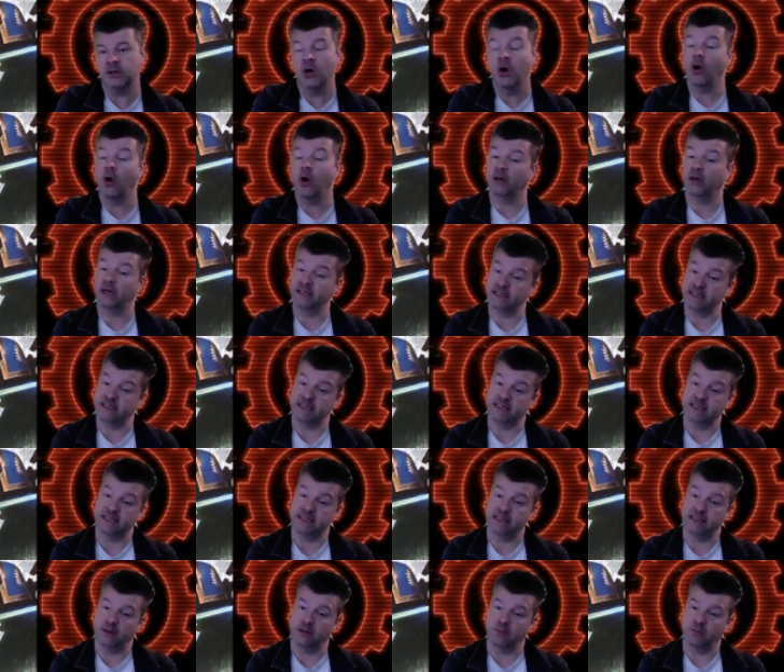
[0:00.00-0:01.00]
or I'd like to see
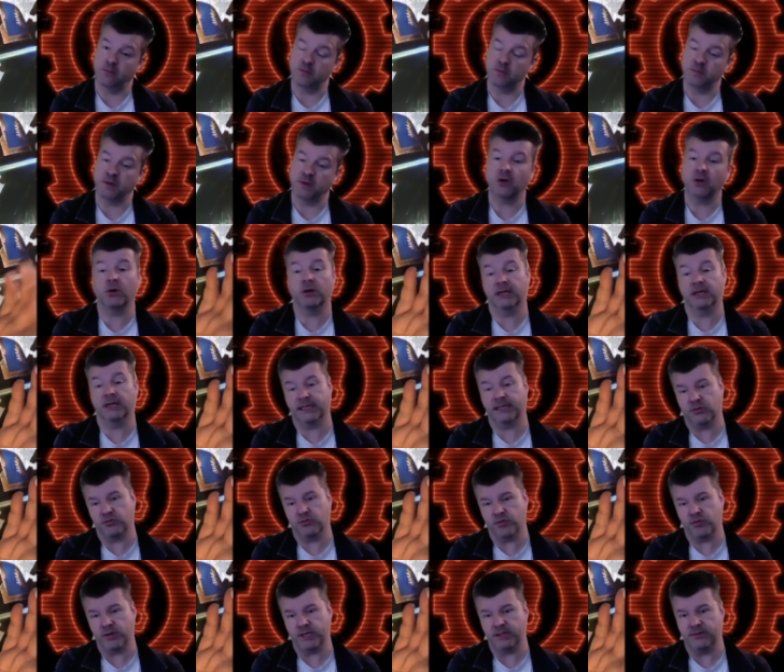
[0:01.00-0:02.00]
that one built, or I'd like
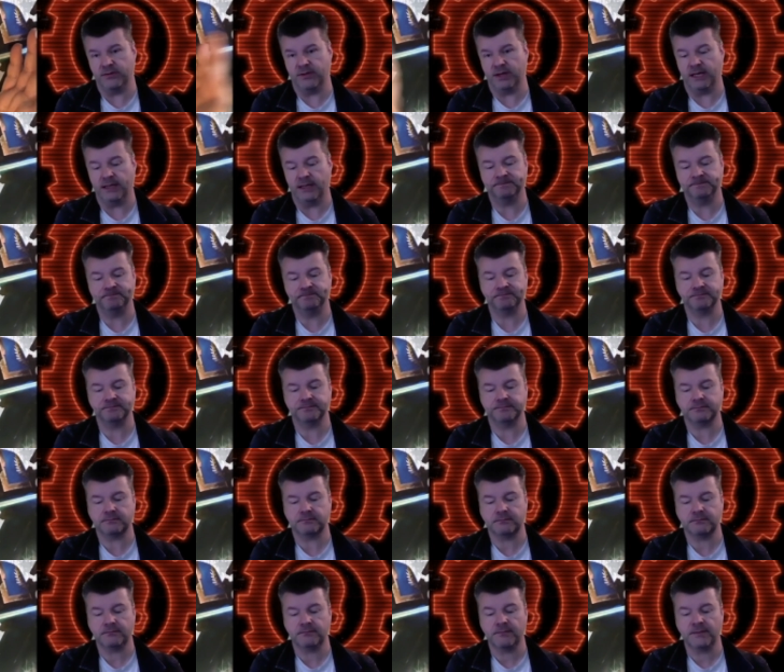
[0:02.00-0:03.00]
to read that,
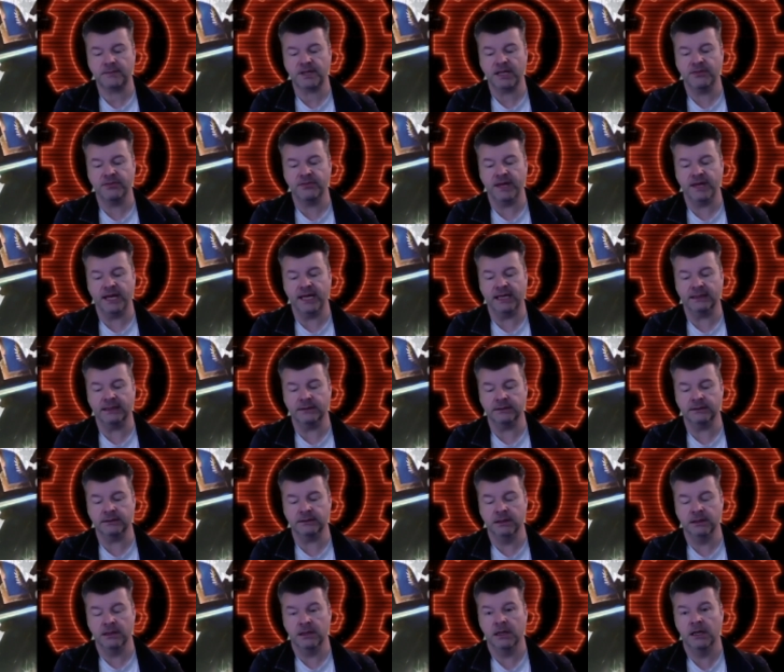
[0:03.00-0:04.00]

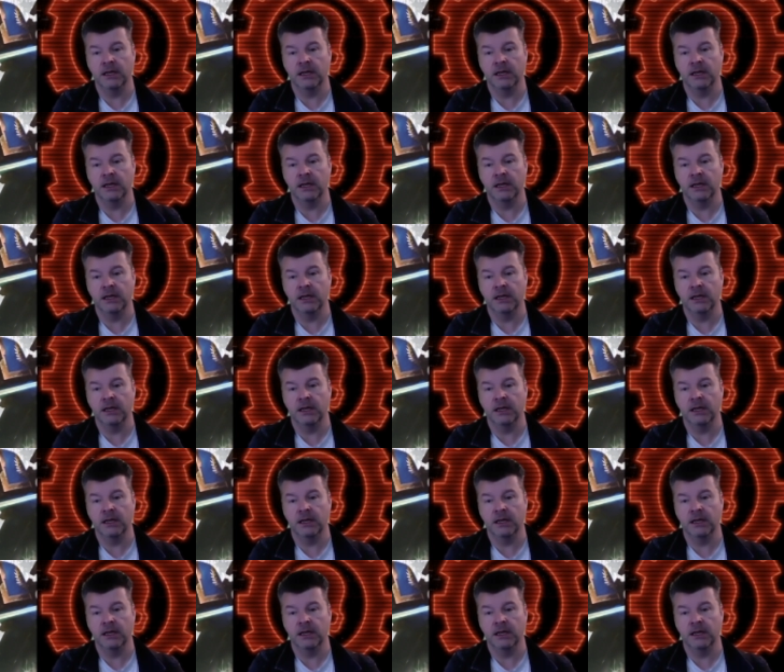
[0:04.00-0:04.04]
then